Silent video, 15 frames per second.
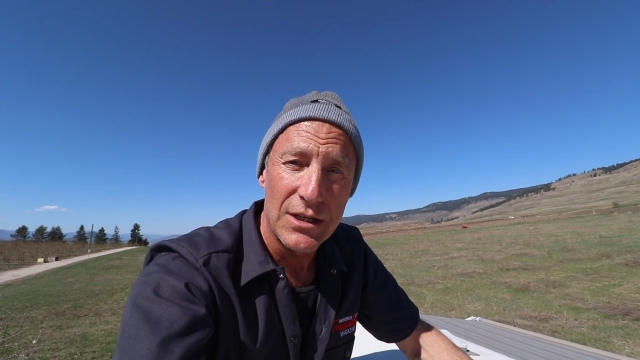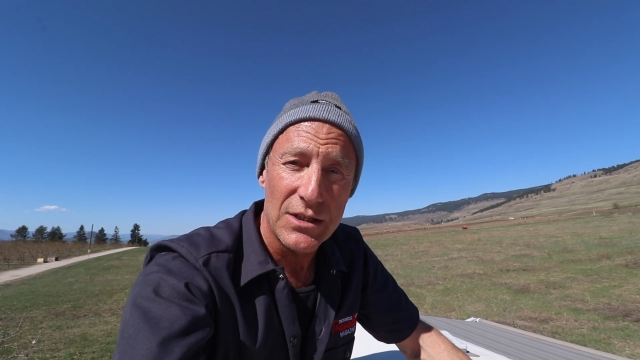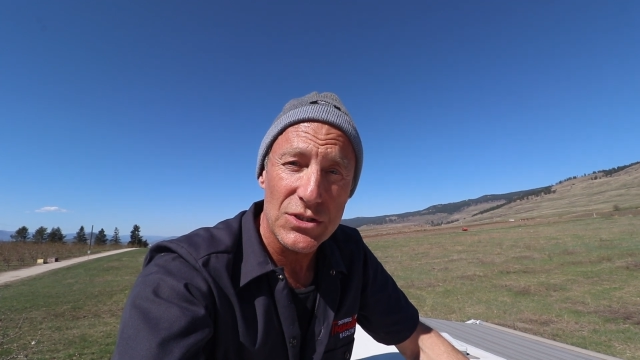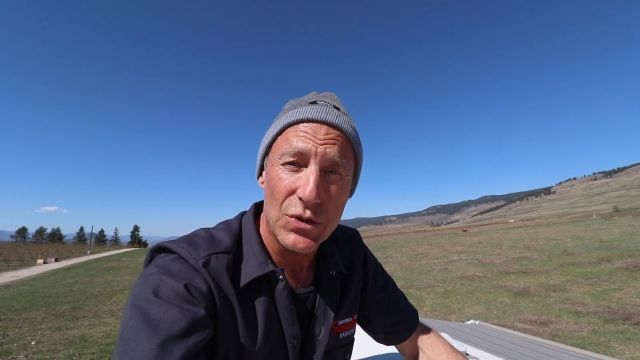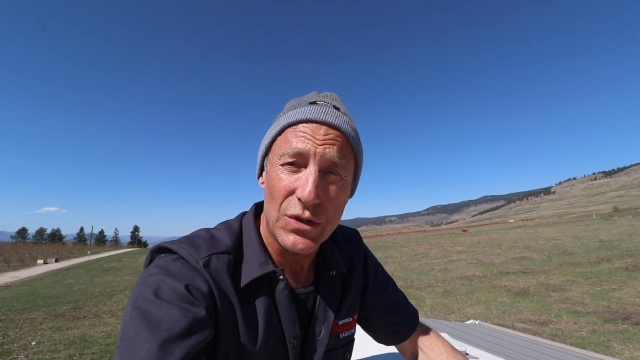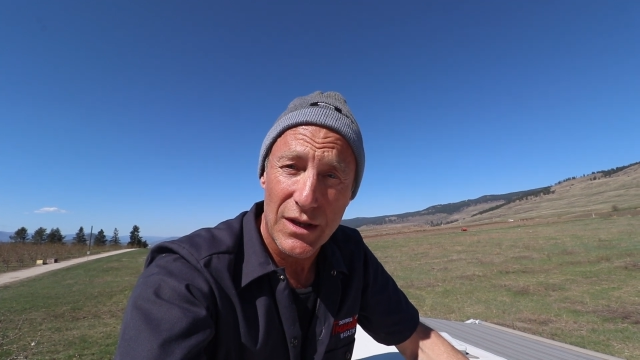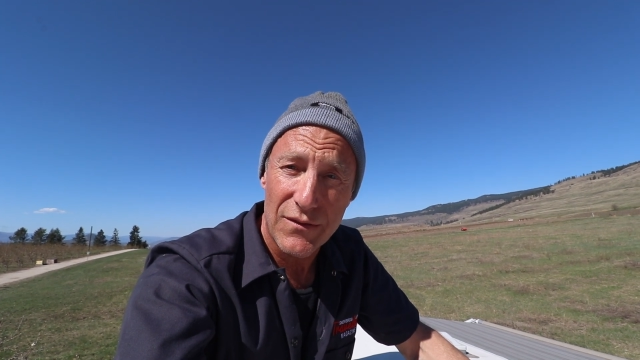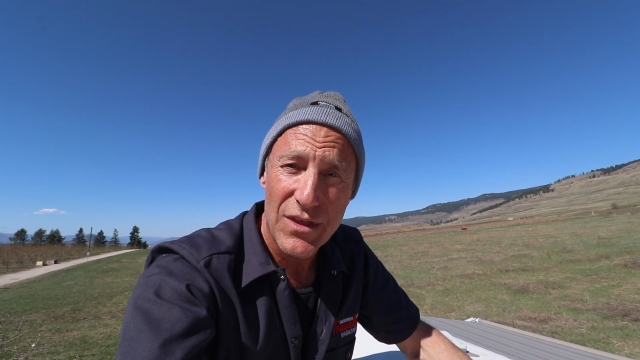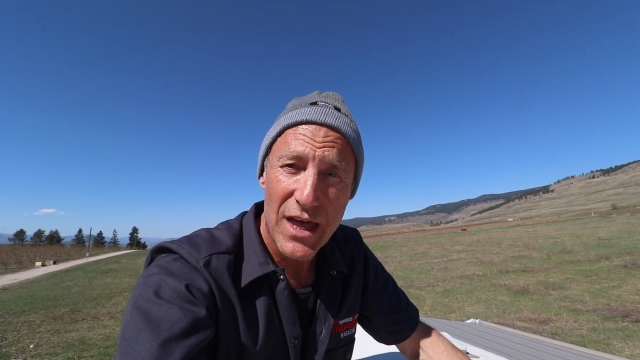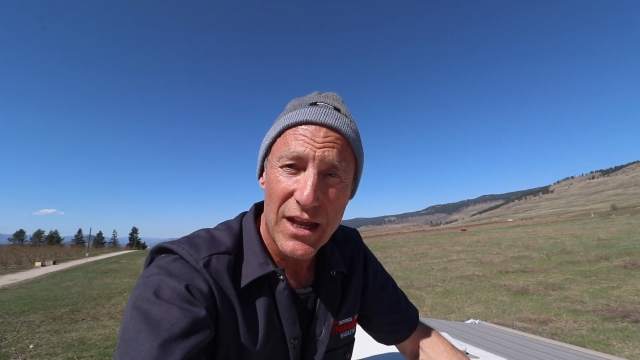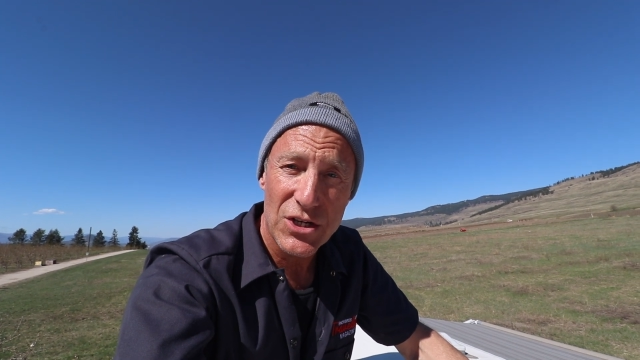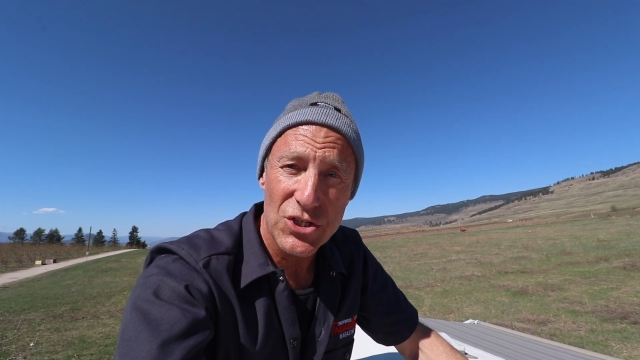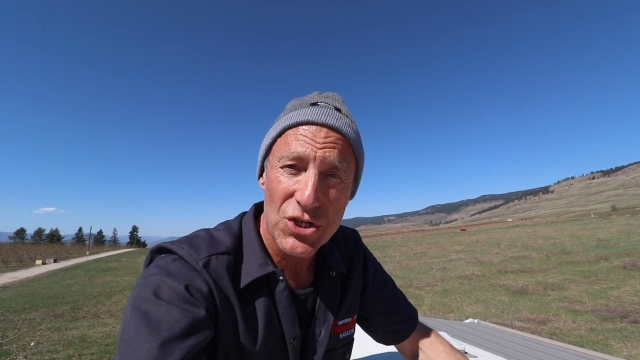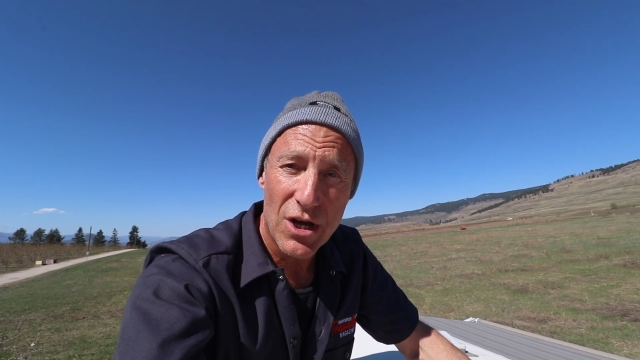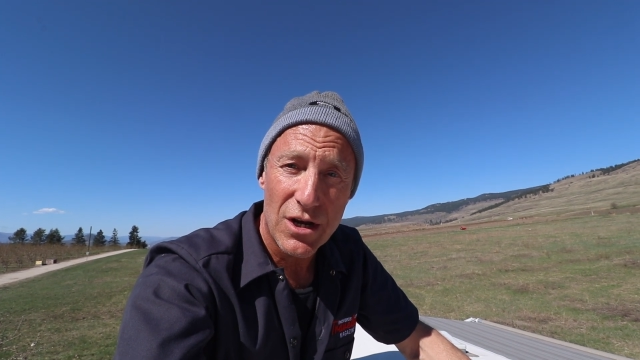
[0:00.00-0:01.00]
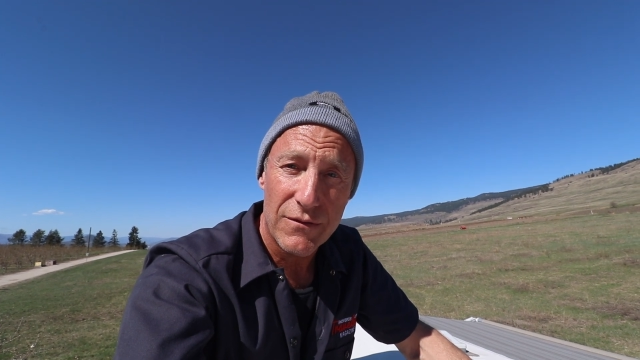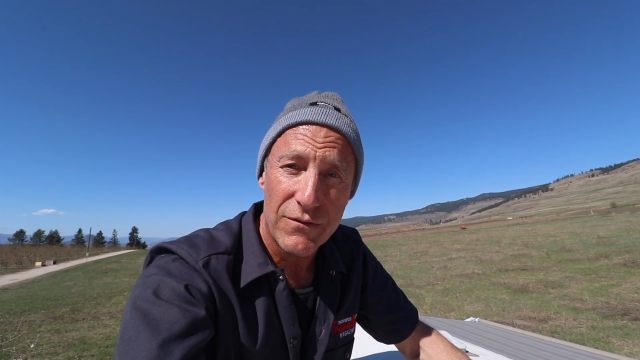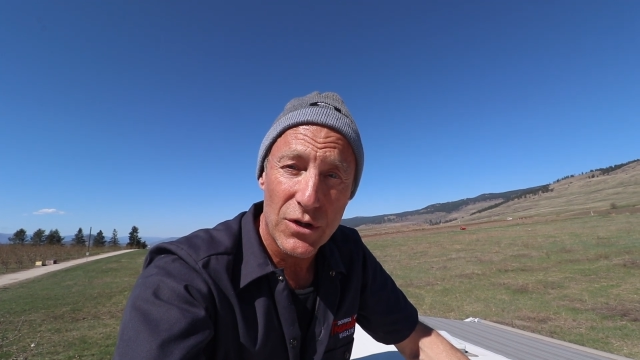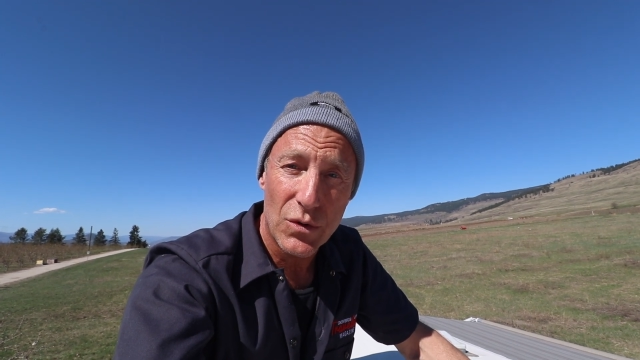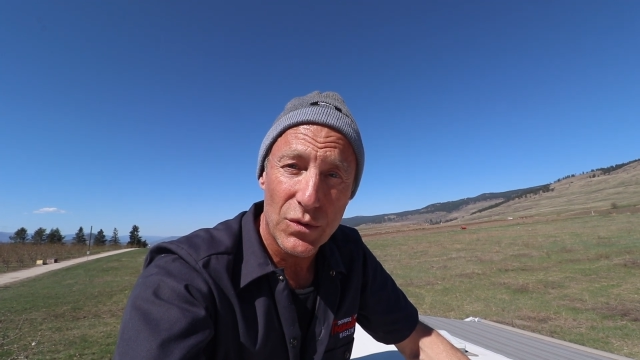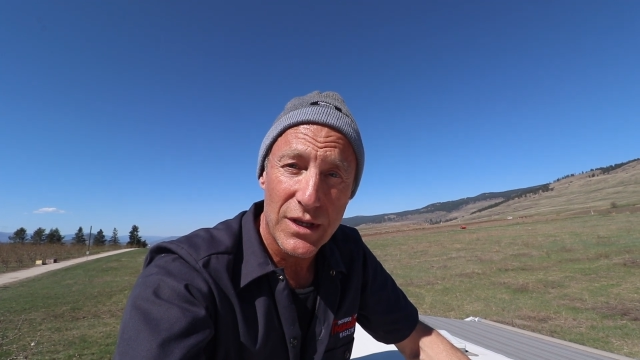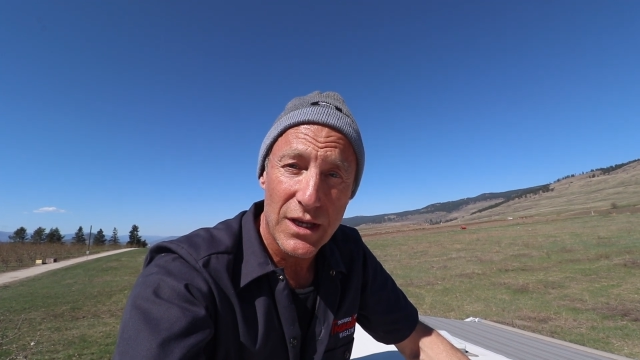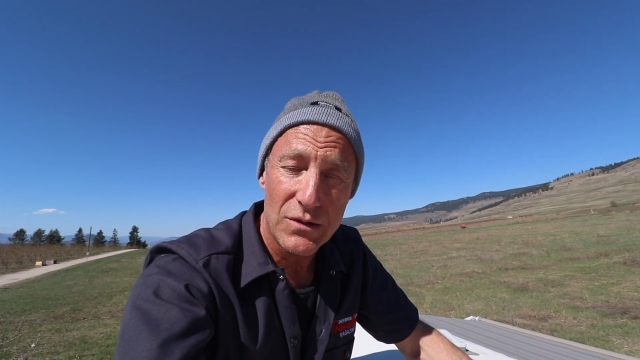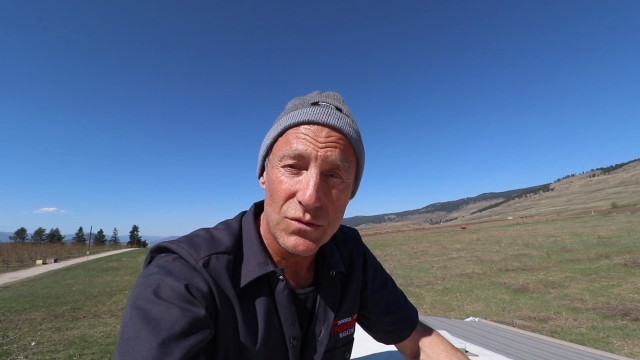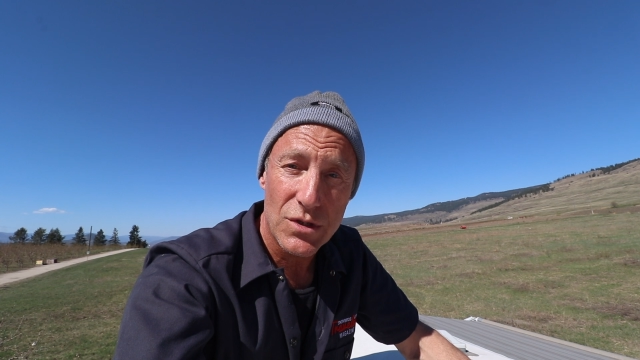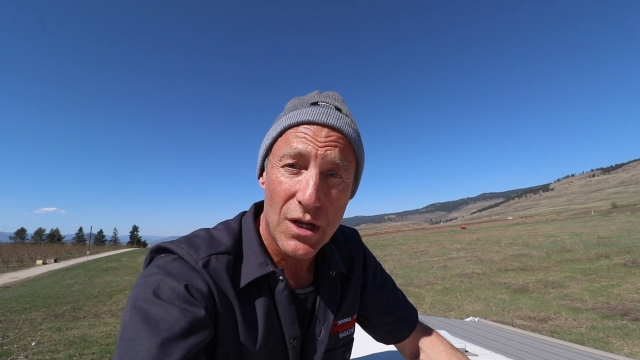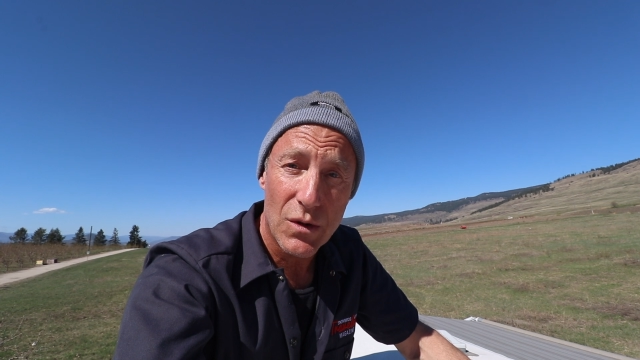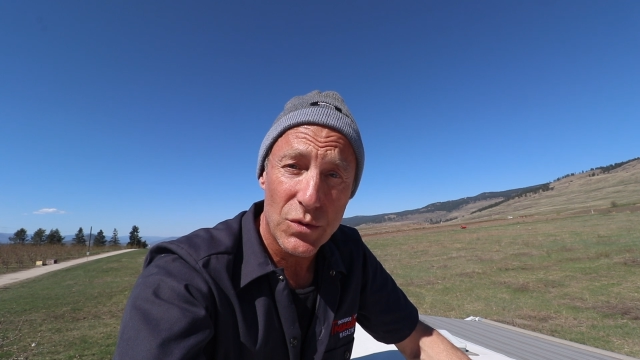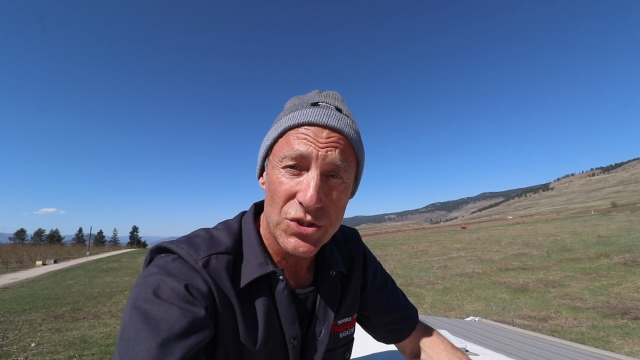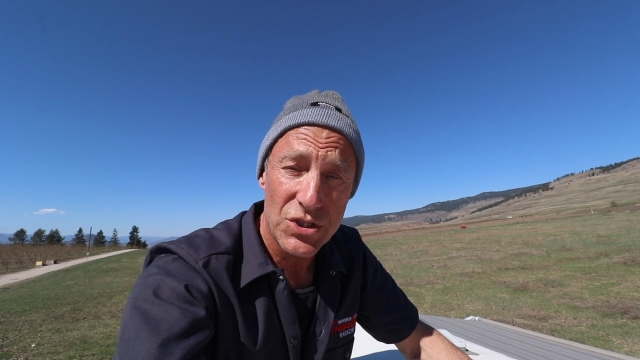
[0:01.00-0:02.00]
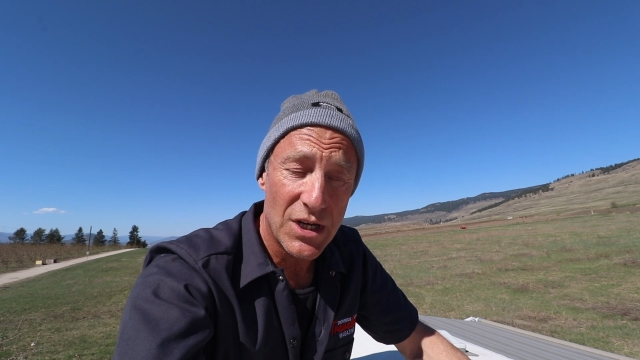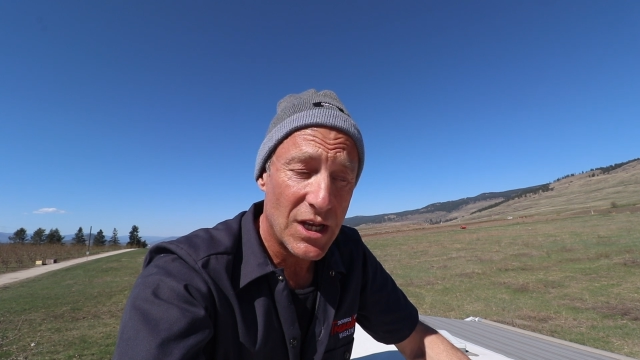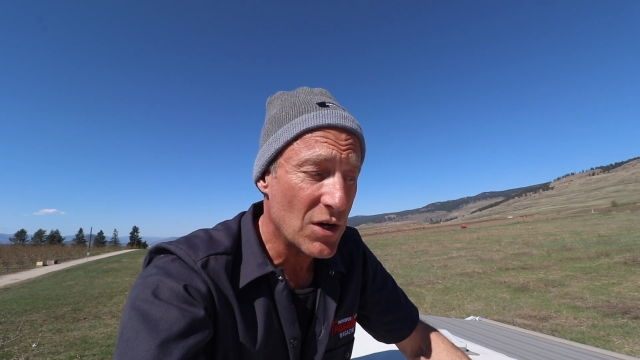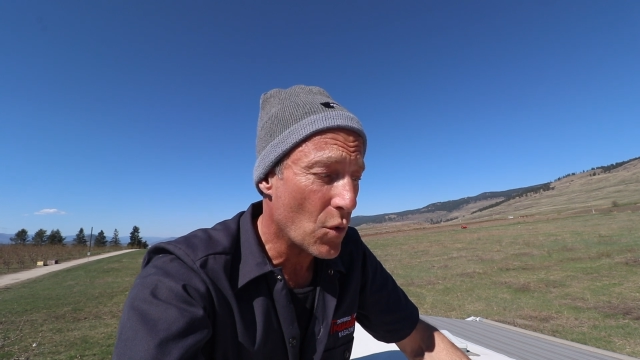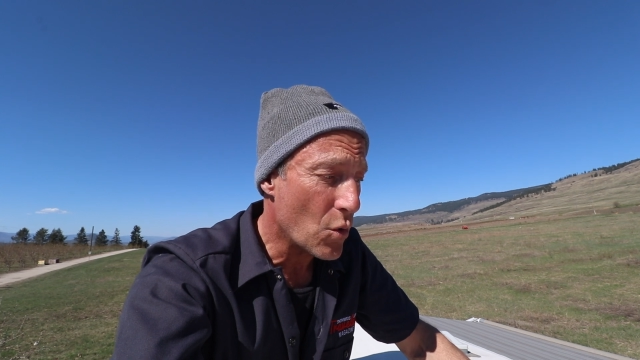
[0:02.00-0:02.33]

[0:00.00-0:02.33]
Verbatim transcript: So give that a shot if you don't get uh, what you need,